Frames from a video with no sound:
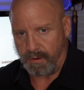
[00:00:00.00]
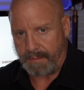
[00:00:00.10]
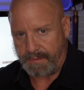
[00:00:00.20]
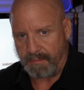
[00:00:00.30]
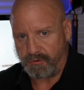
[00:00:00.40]

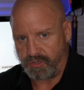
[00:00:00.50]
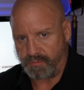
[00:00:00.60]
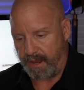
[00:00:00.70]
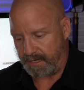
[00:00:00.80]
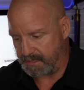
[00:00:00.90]
optometrist
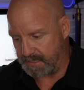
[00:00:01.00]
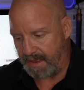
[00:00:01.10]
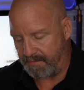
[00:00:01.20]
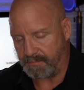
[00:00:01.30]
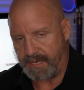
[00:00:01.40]
practice and
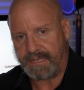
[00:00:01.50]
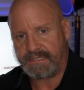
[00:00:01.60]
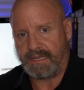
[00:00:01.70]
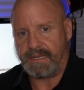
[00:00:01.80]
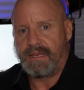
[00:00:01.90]
have them
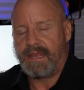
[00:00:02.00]
tested.